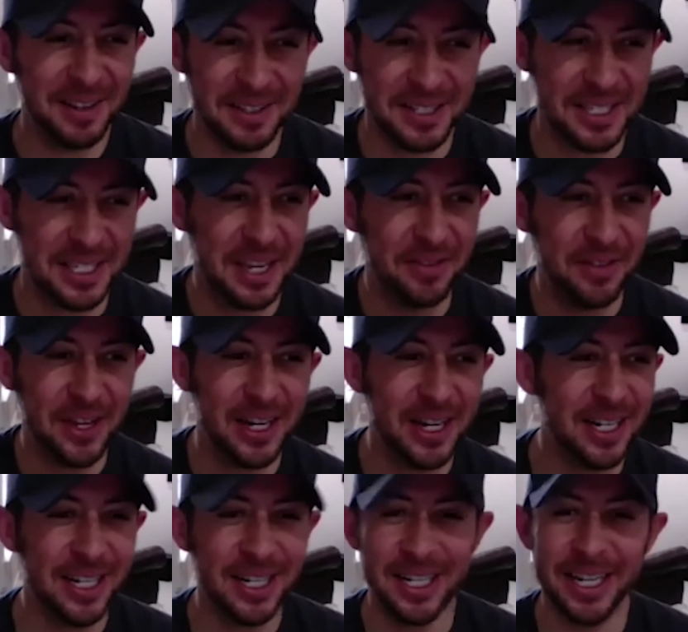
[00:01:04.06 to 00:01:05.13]
Steve
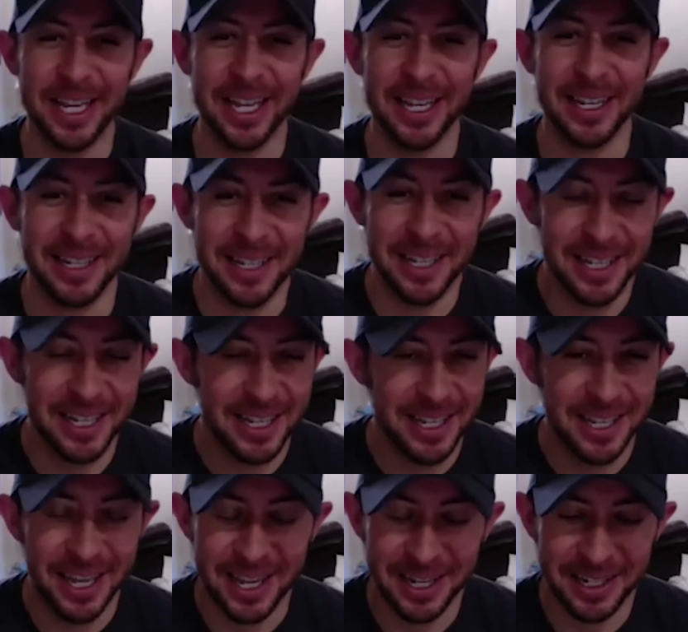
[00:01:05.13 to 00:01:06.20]
Young and
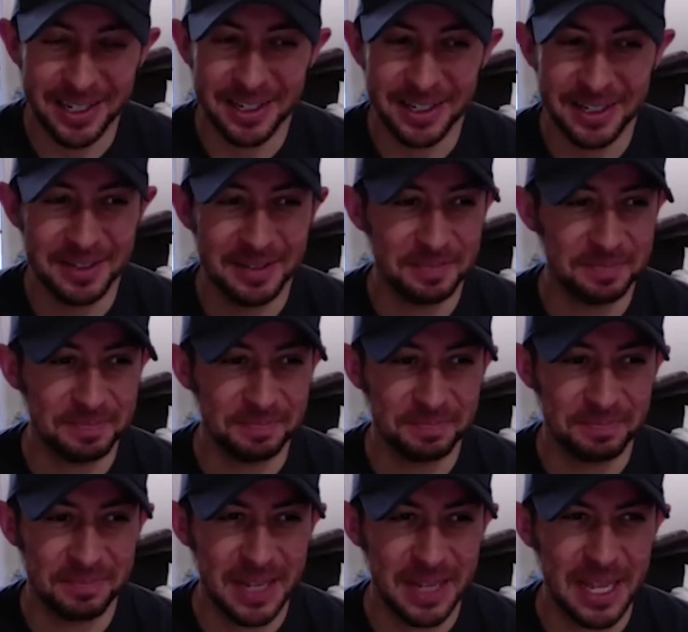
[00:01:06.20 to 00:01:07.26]
and um,
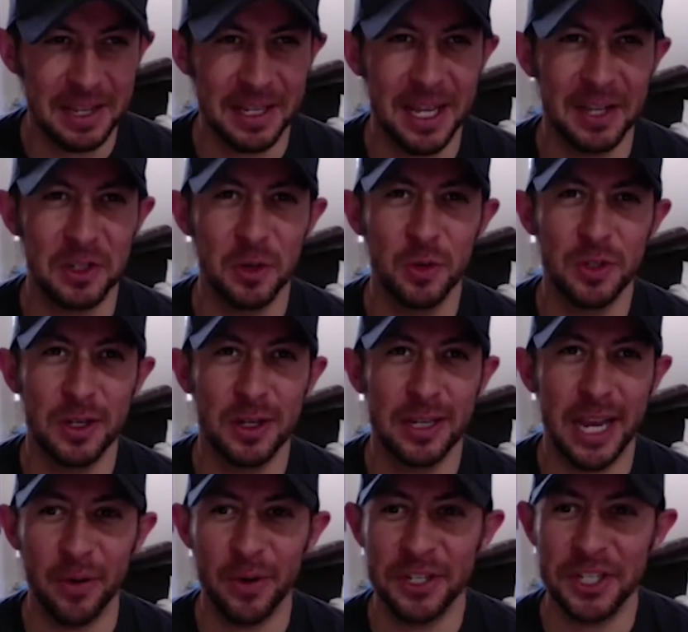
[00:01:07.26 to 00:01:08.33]
gosh, who was the
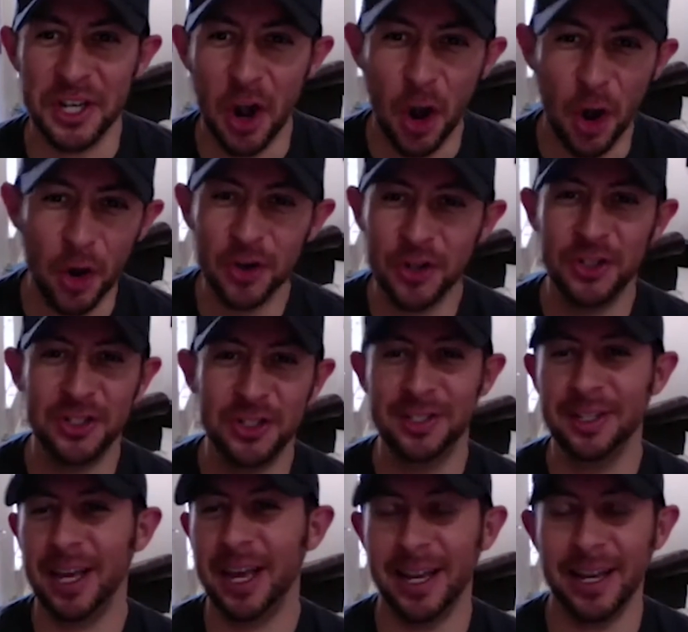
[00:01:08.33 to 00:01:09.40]
Garrison Hearst?
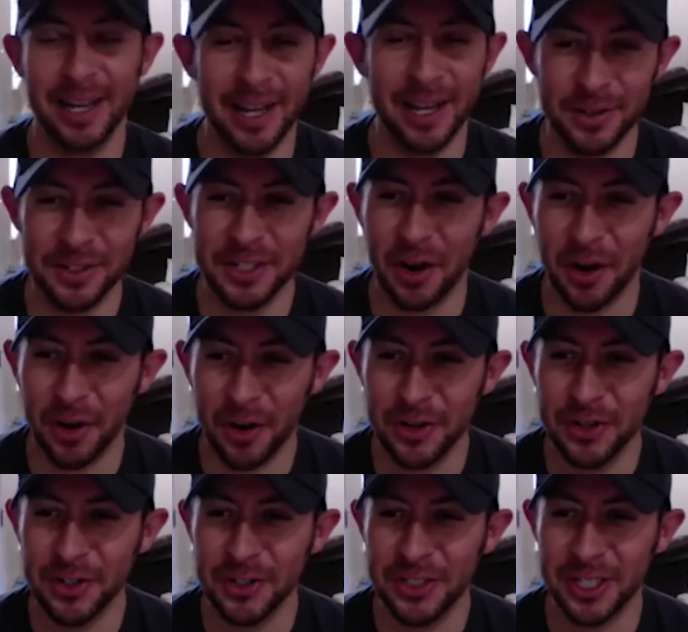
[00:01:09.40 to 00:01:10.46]
You got had Garrison
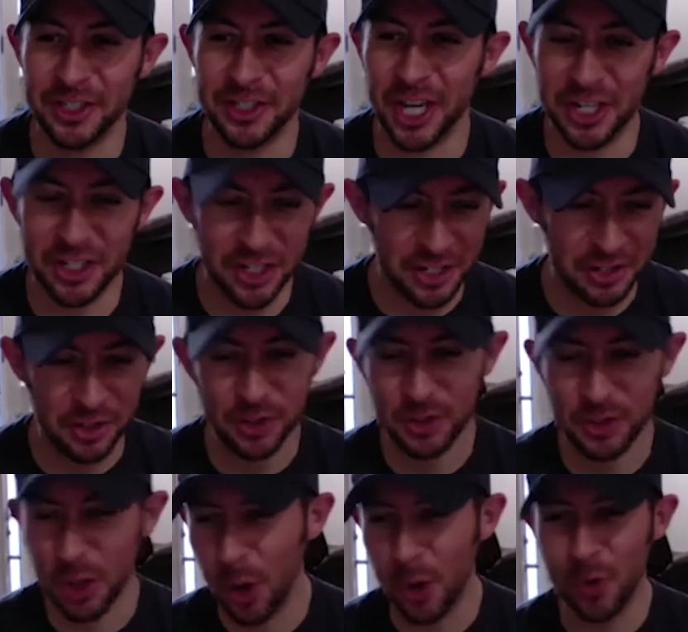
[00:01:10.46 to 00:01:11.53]
Hearst and oh, J.J. Wow.
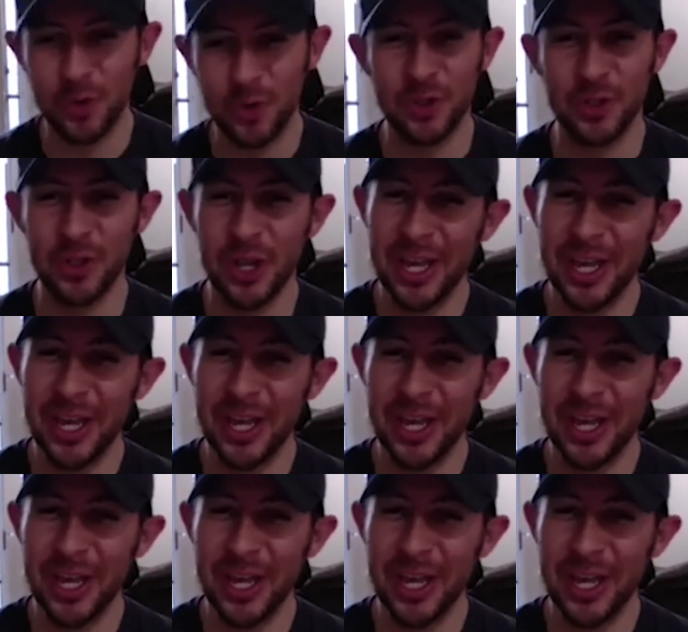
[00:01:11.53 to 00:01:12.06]
Stokes.